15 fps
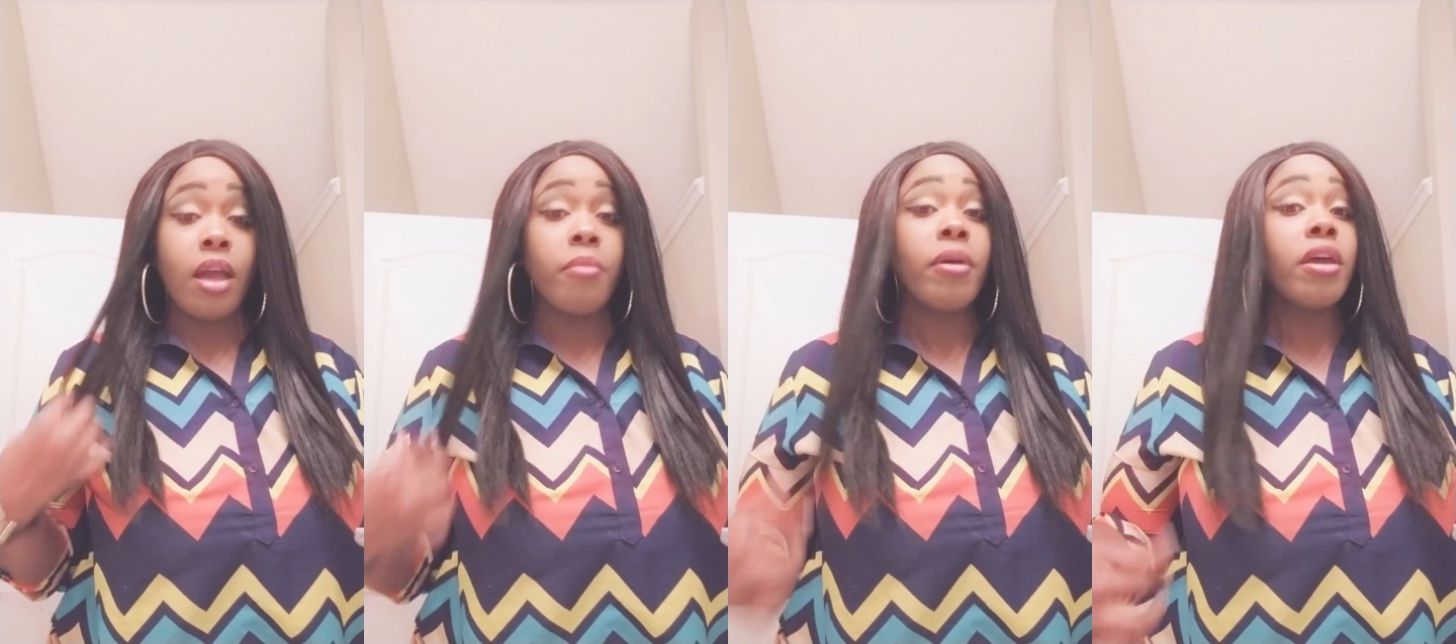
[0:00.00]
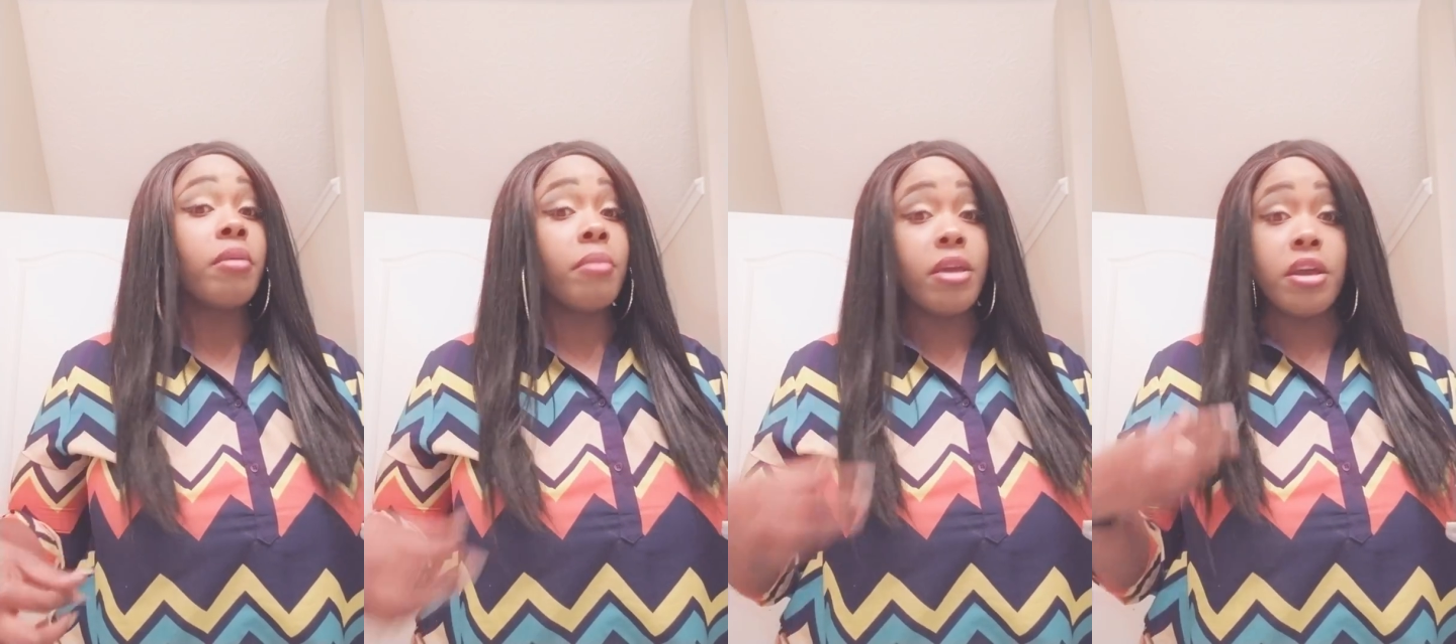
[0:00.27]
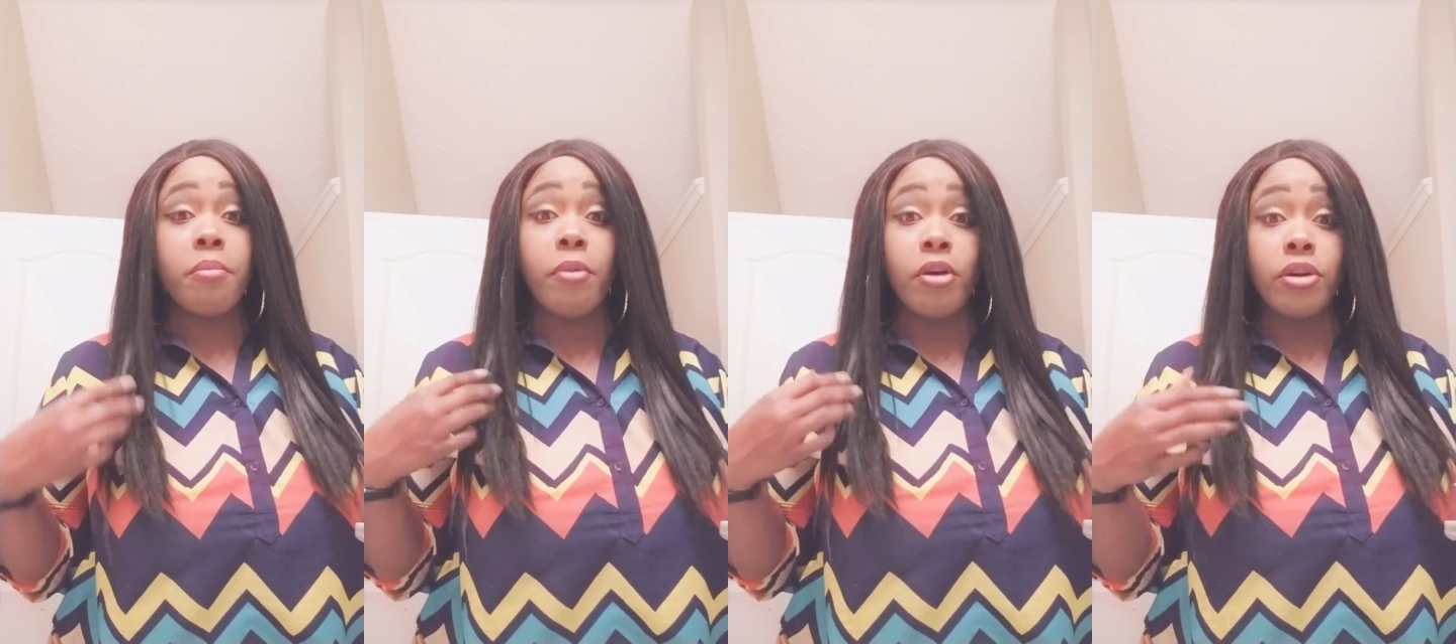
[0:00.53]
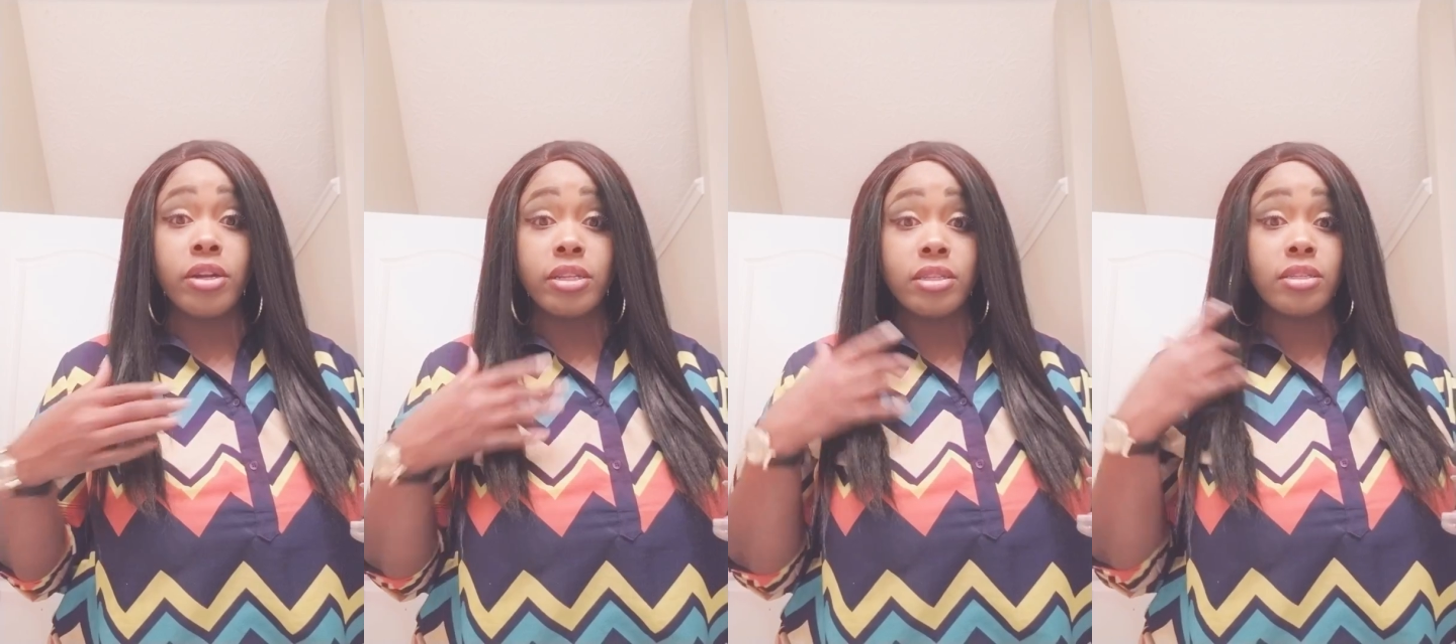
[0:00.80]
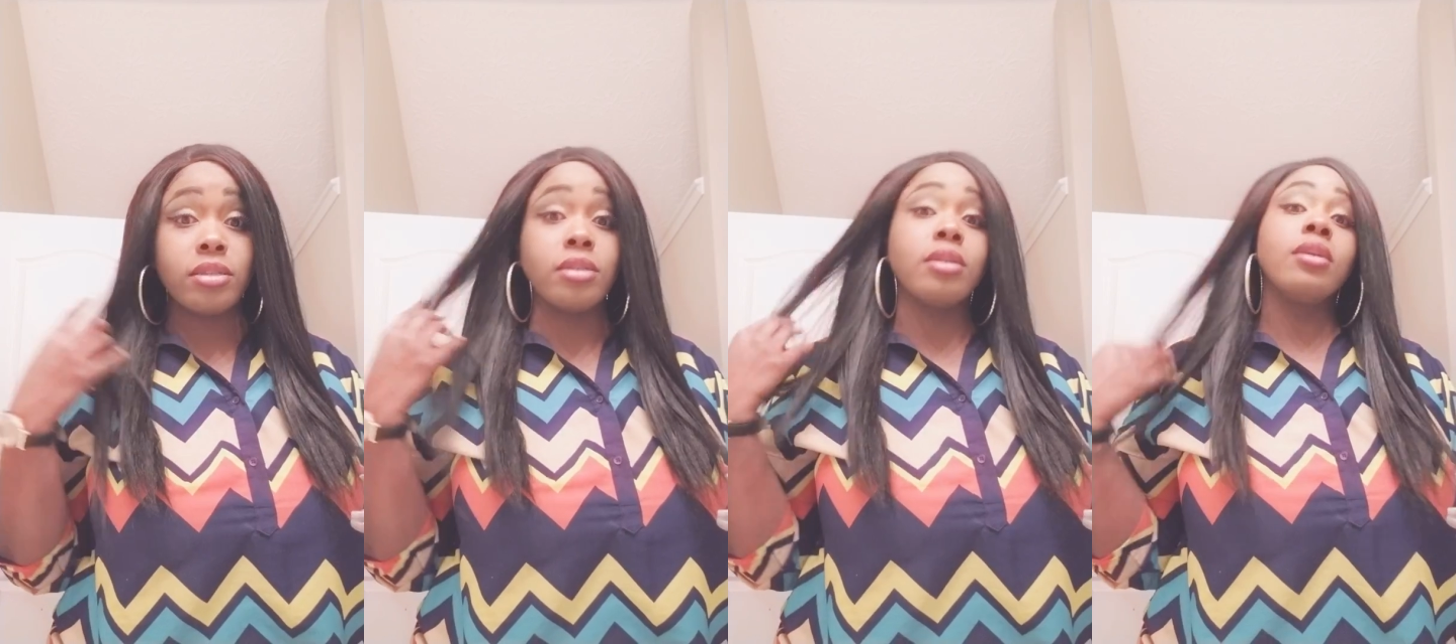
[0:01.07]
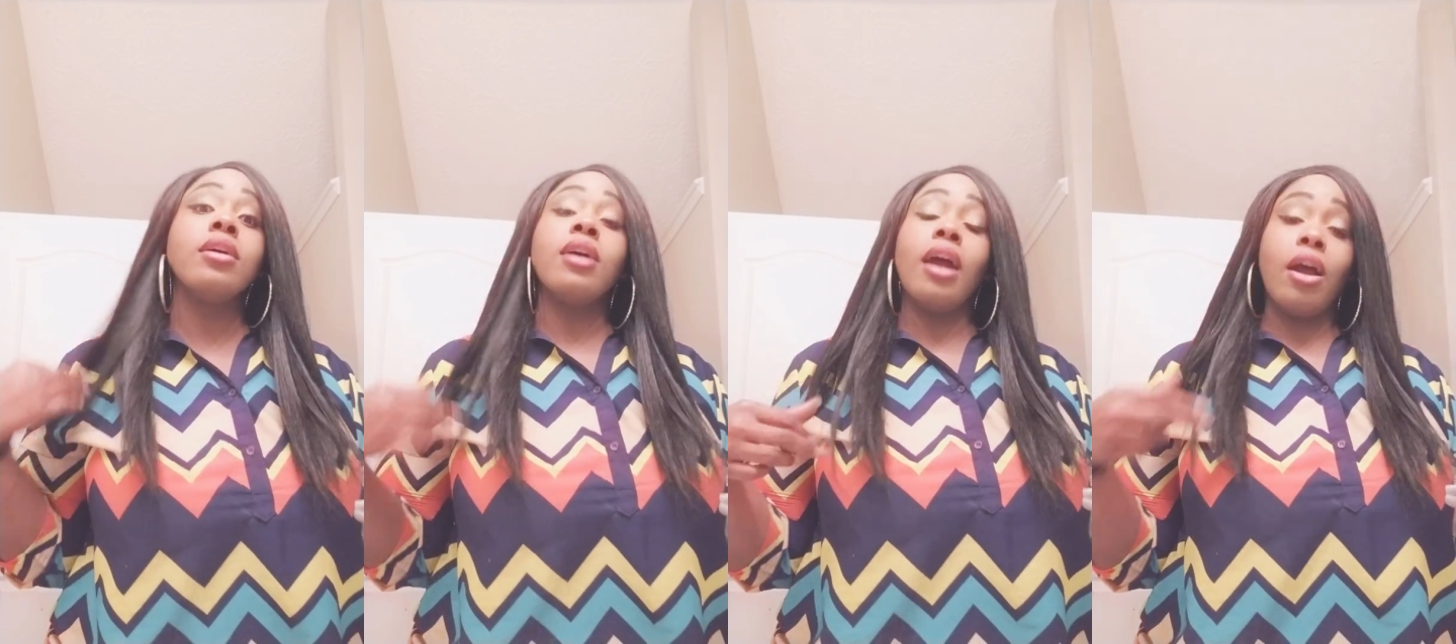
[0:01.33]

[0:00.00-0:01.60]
I'm not a makeup artist.